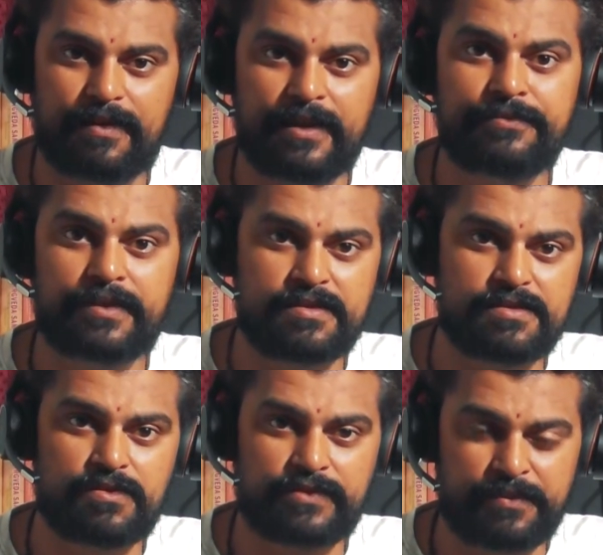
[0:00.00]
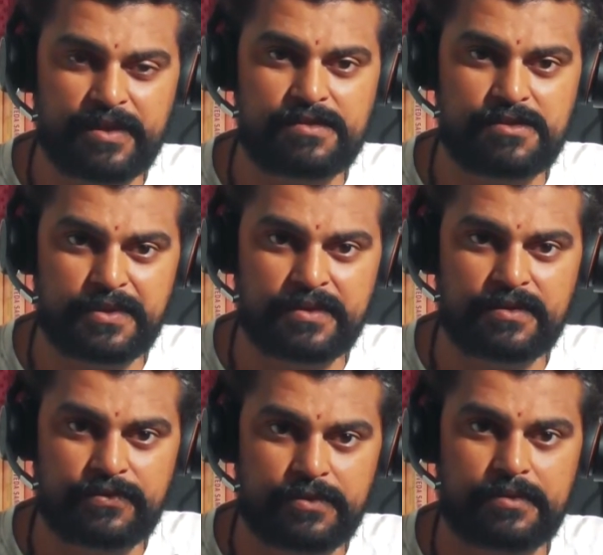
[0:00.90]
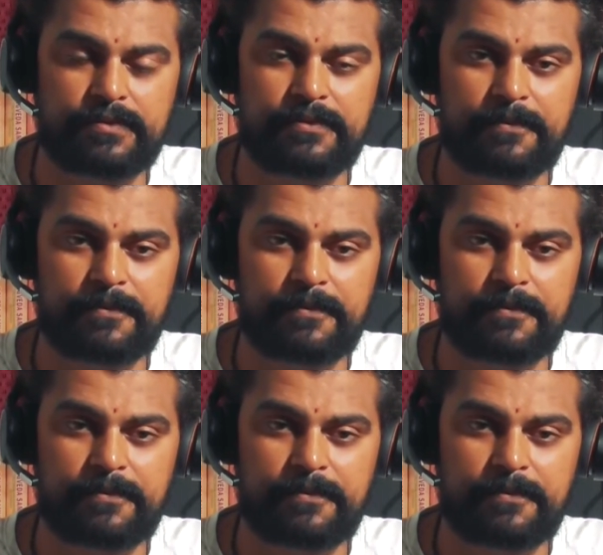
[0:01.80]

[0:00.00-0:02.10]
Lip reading: leave traces of chemicals within the food.